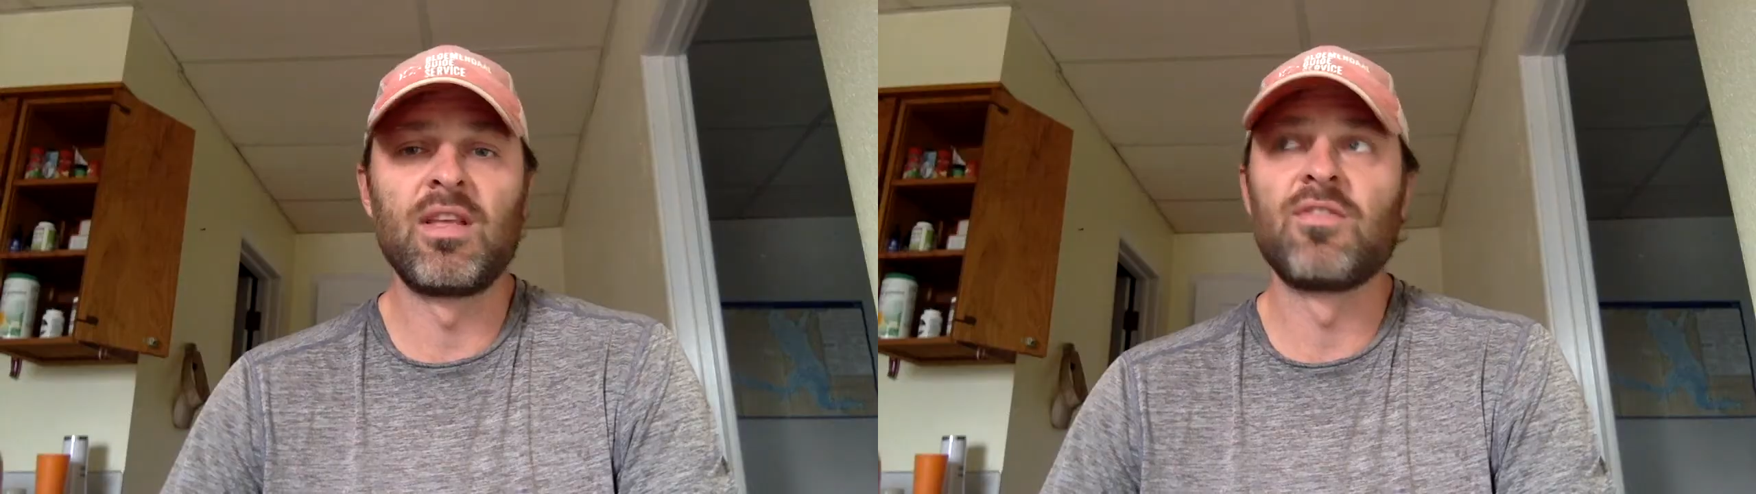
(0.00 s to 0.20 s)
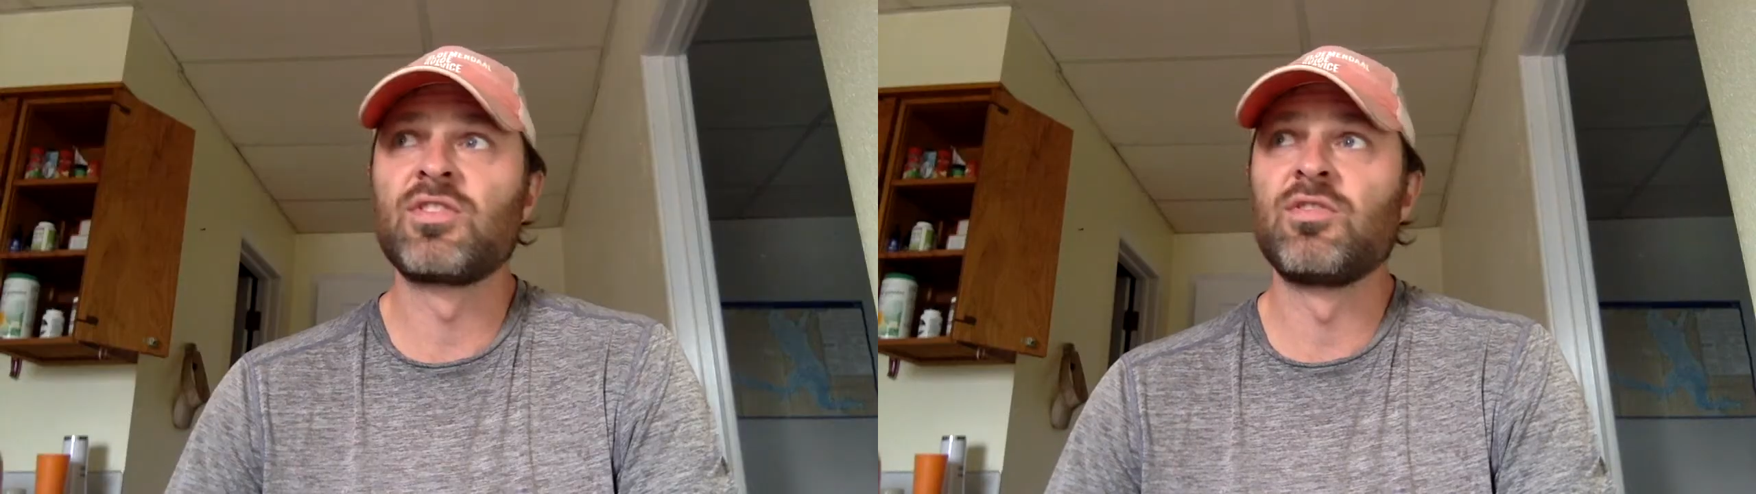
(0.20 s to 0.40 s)

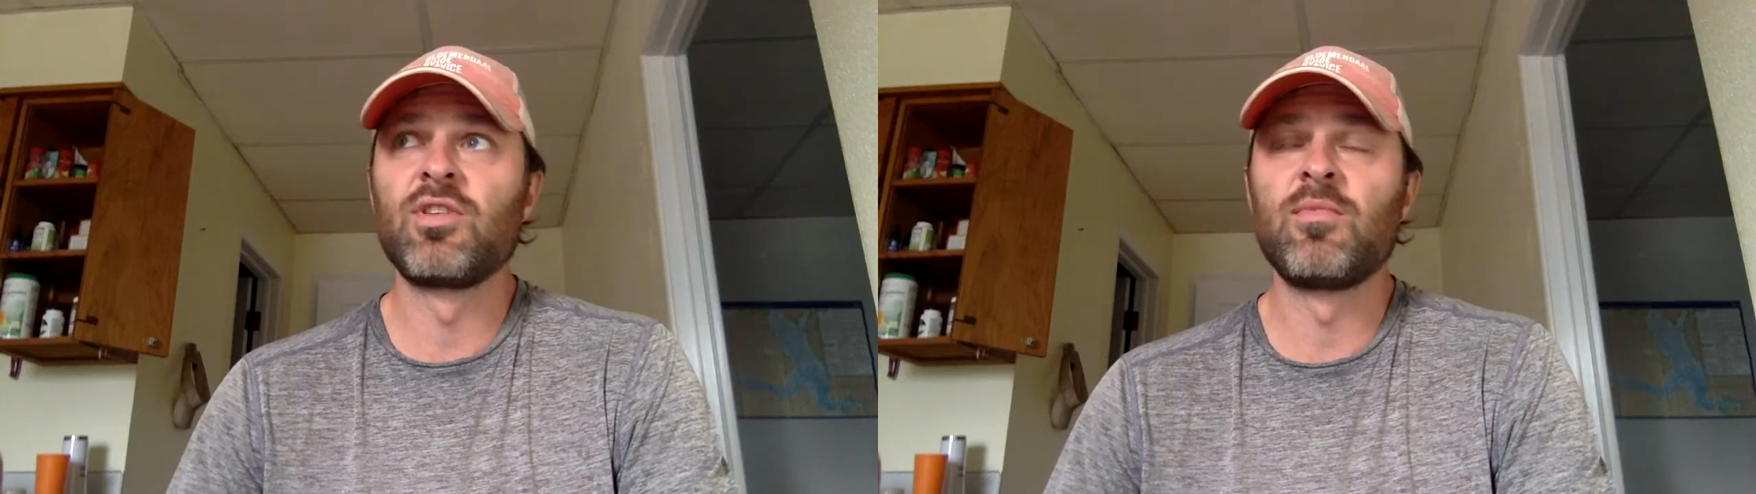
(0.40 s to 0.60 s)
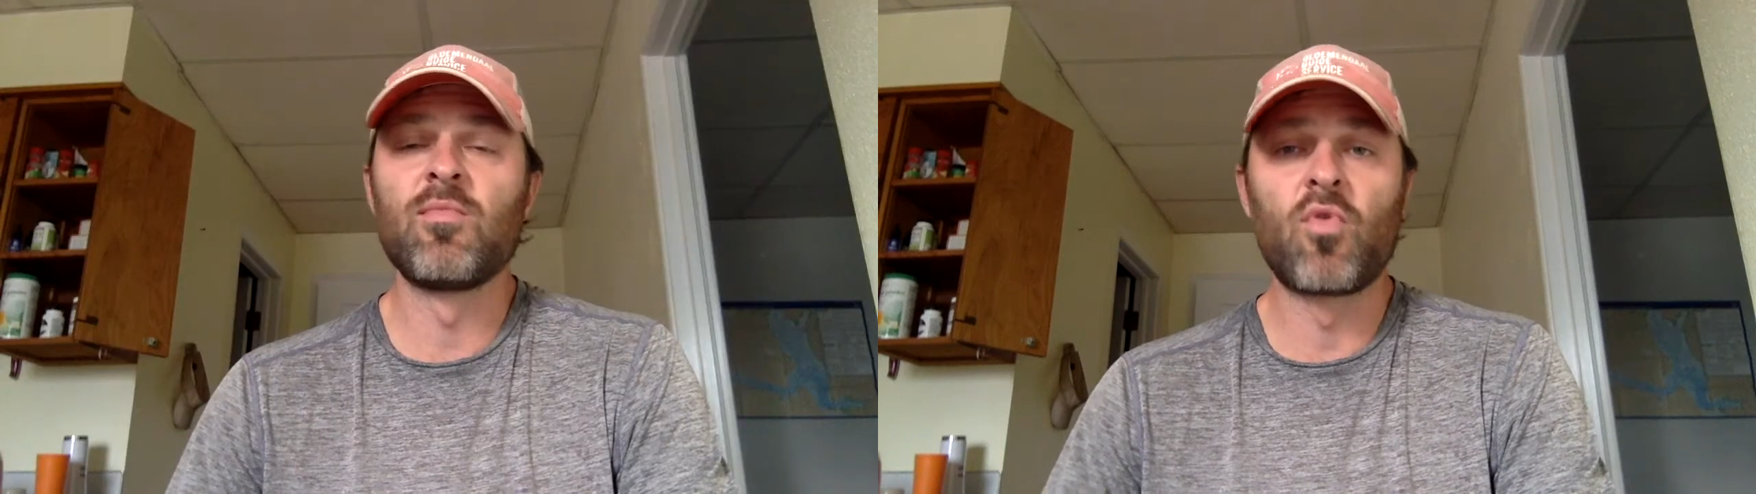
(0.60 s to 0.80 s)
and they're still
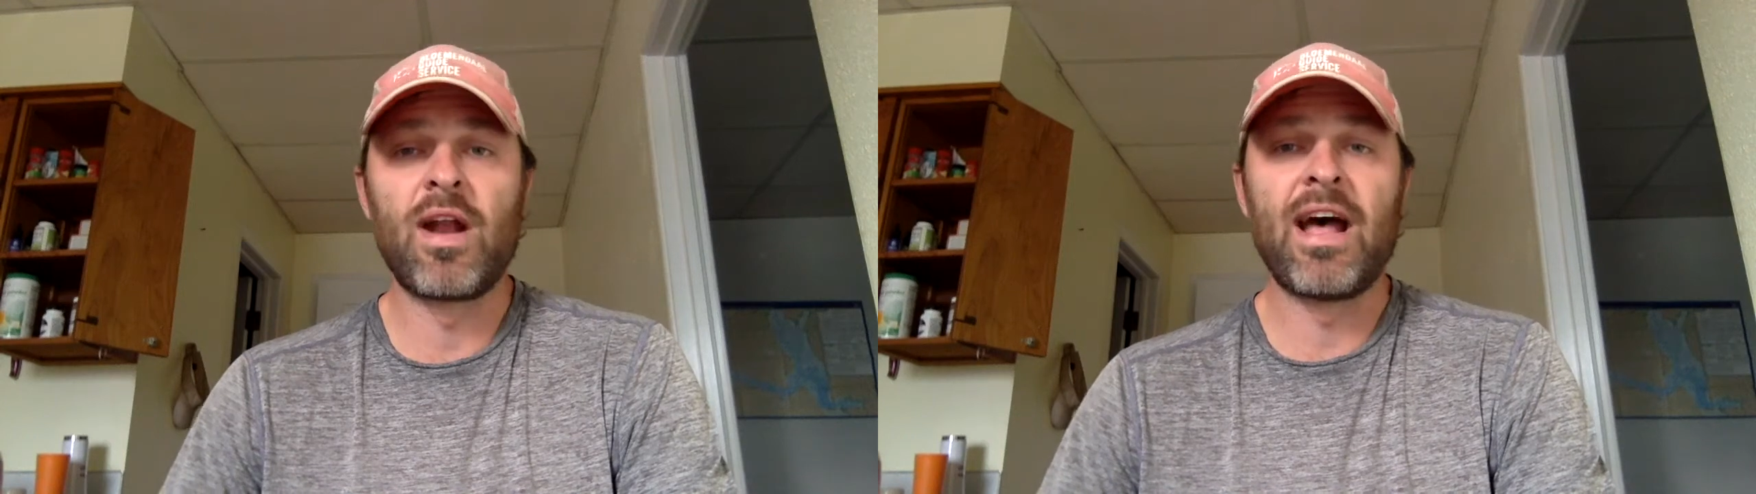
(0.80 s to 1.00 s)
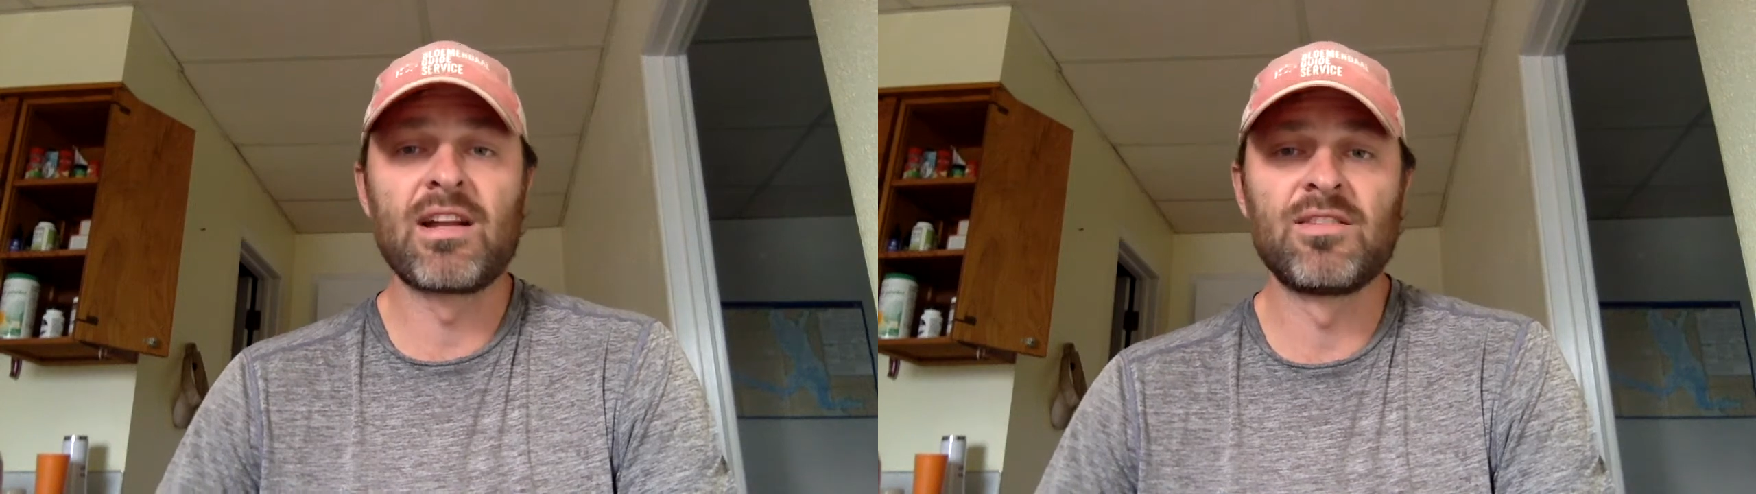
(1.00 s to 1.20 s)
going to be more
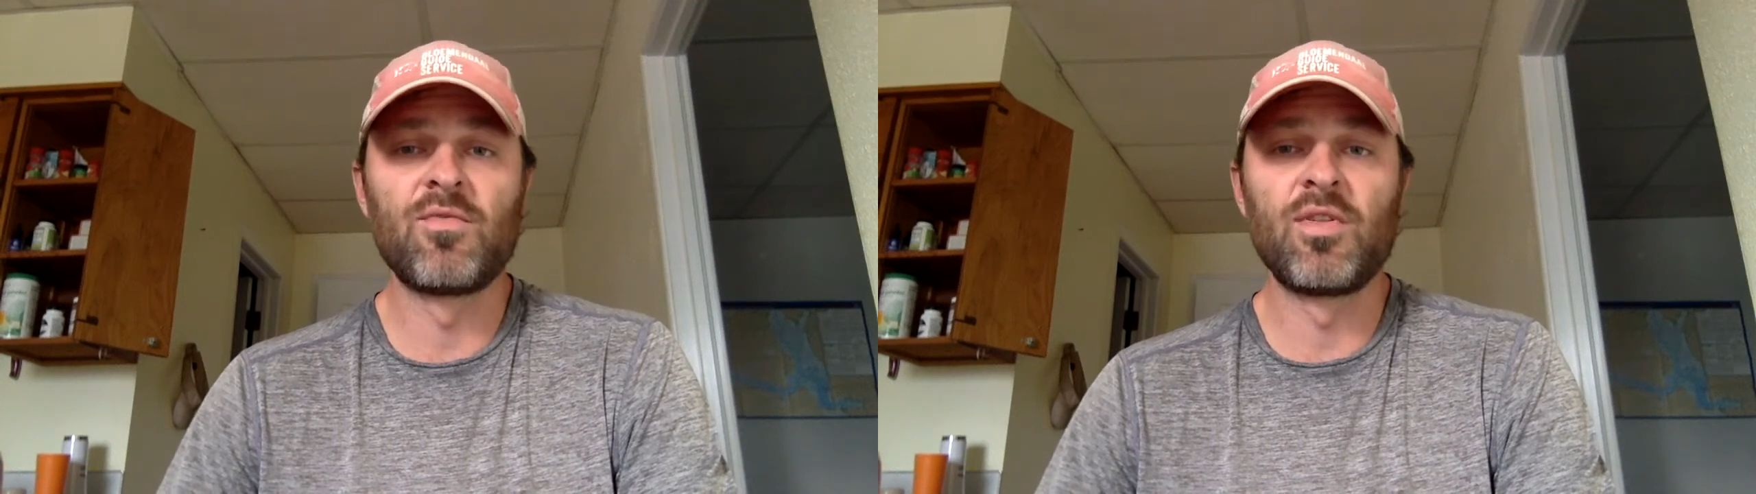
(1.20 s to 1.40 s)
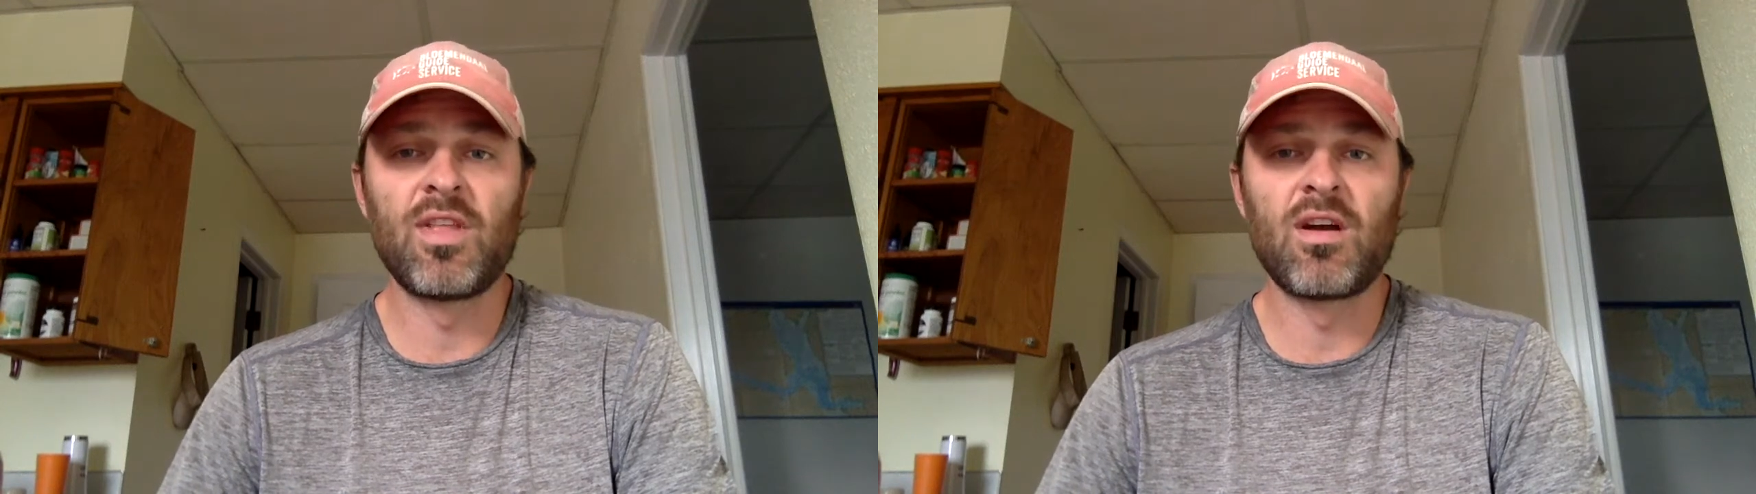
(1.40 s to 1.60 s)
active
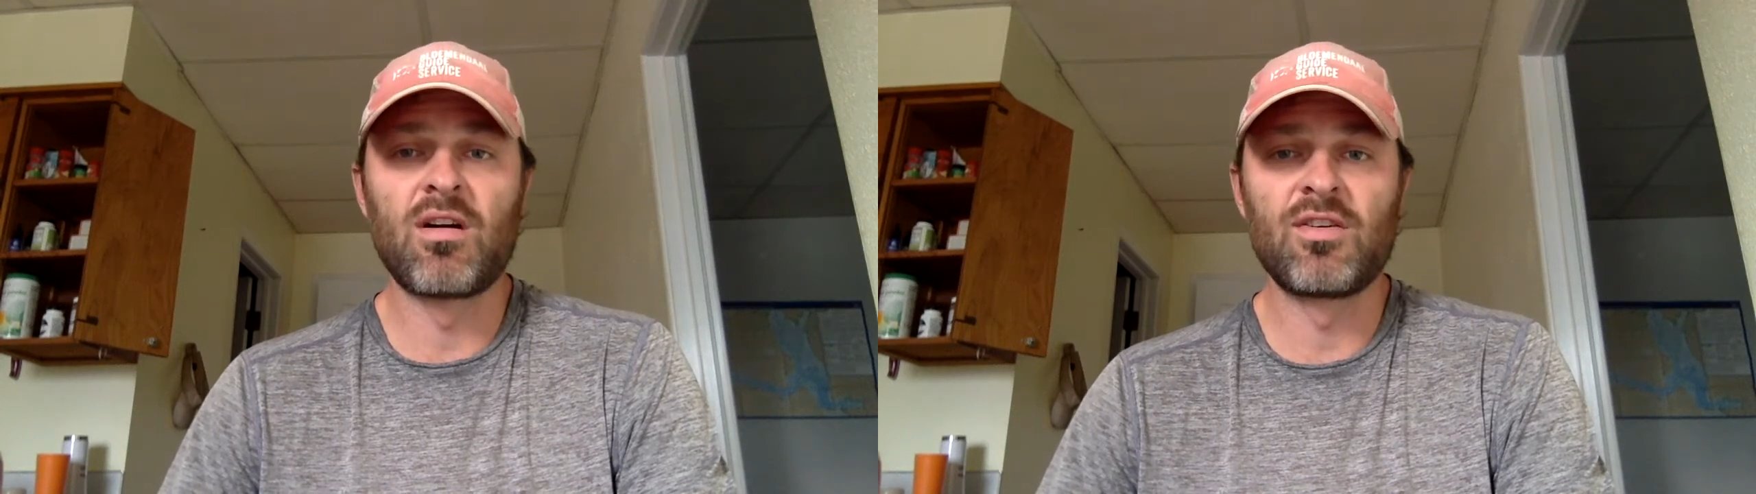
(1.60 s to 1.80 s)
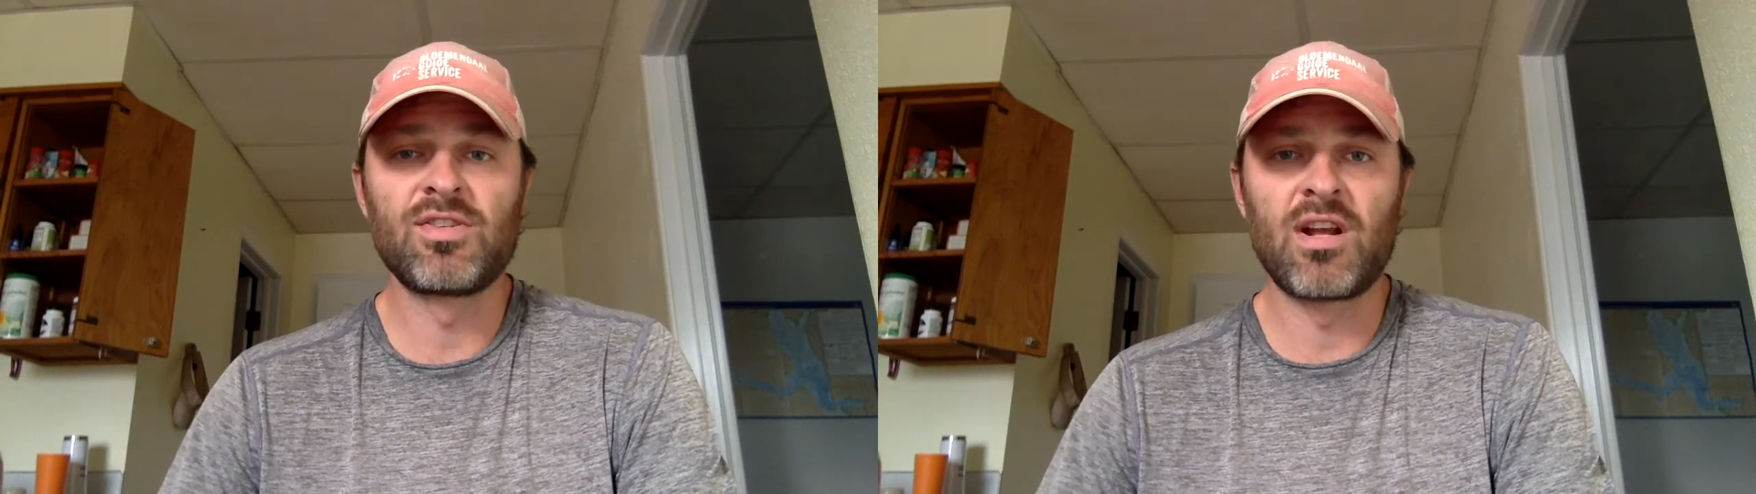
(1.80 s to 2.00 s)
when they
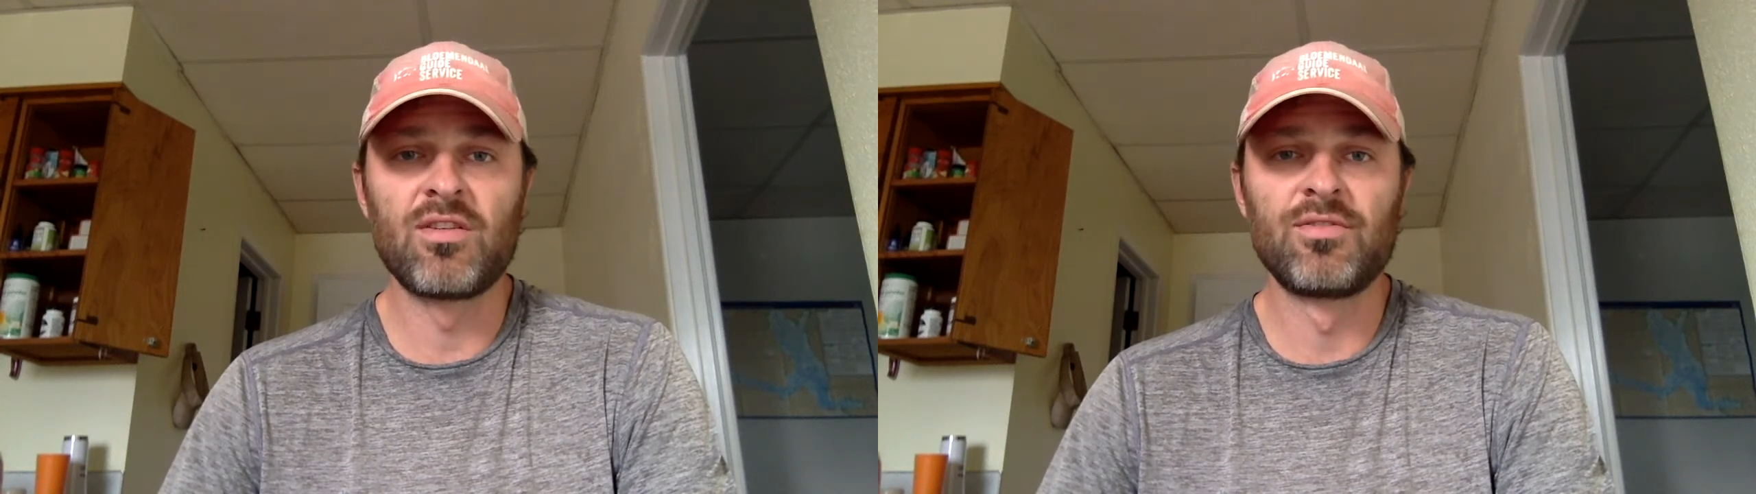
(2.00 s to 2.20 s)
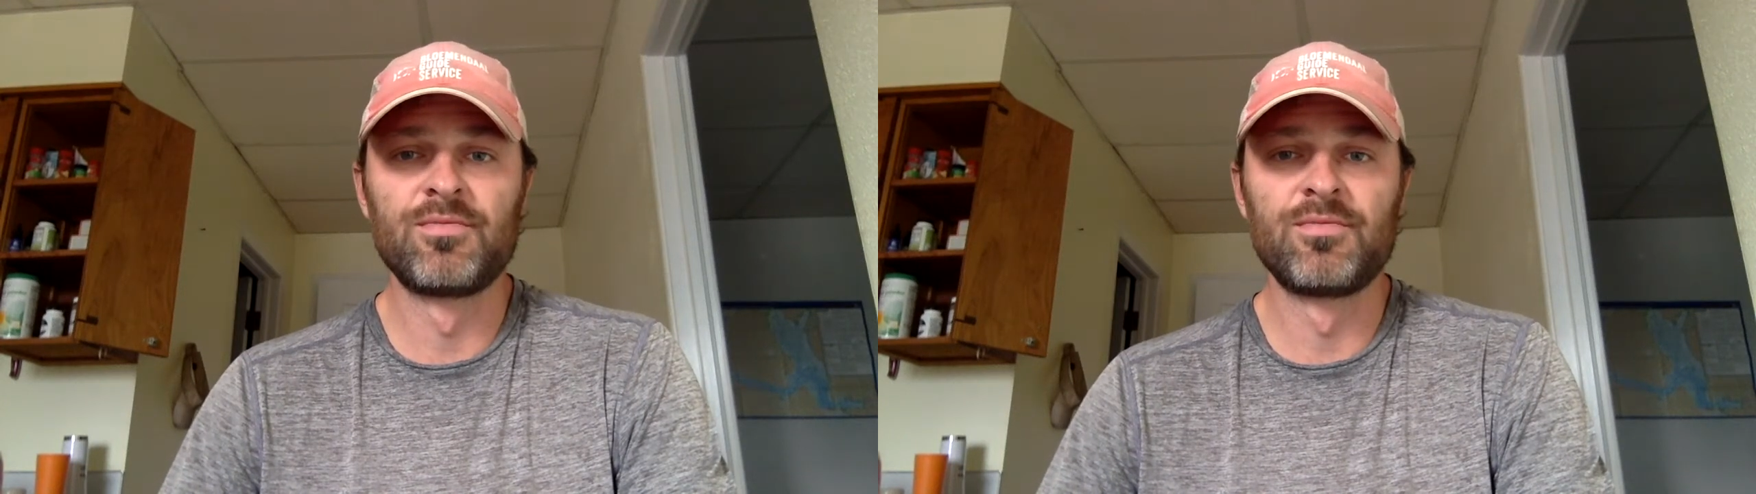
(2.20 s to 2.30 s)
are shallow.